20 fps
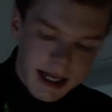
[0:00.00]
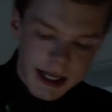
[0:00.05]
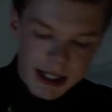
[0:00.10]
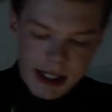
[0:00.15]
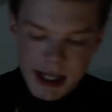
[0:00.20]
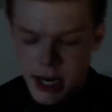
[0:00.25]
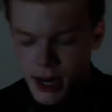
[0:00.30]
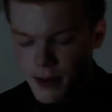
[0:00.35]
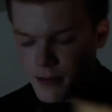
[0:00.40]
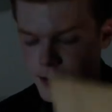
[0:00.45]

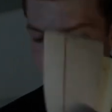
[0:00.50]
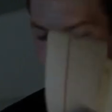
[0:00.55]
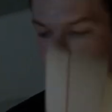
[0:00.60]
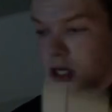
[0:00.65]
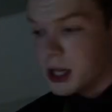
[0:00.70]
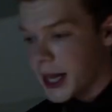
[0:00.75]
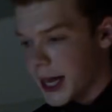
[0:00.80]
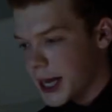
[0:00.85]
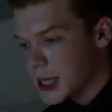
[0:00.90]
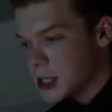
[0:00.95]
Innocent at
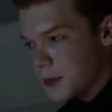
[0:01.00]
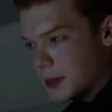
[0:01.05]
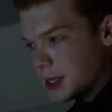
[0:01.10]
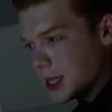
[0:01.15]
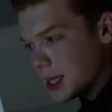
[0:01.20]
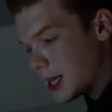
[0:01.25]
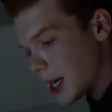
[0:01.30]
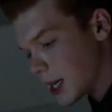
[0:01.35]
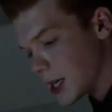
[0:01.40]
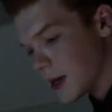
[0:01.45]
first glance, but
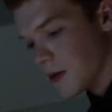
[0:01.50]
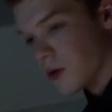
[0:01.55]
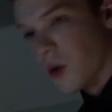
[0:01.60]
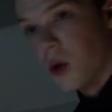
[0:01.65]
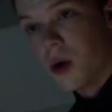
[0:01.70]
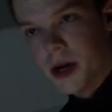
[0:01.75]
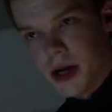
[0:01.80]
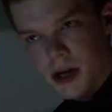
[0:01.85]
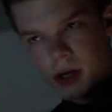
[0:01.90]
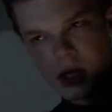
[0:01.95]
Detective
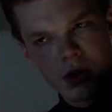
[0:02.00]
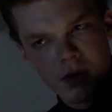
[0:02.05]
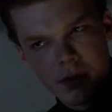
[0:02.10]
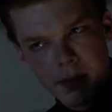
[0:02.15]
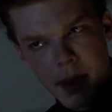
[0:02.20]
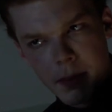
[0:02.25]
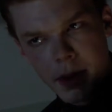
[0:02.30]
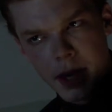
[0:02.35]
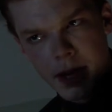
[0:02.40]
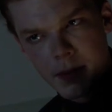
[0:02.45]
Gordon, you
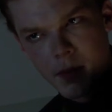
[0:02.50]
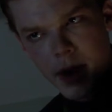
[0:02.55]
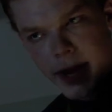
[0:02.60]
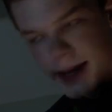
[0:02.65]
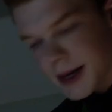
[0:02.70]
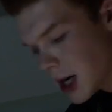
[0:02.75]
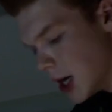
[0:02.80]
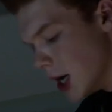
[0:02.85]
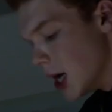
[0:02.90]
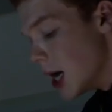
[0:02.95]
remember him,
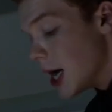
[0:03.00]
right?